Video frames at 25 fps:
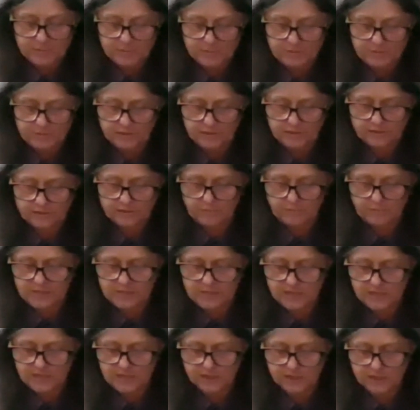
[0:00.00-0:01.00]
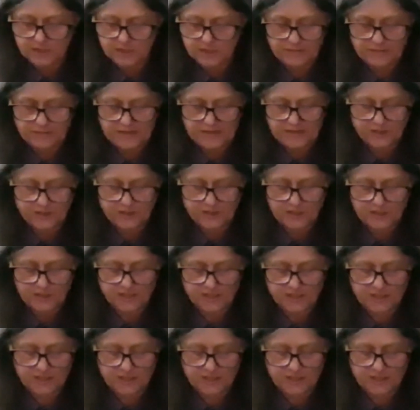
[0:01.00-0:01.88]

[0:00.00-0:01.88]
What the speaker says: to the creation of a just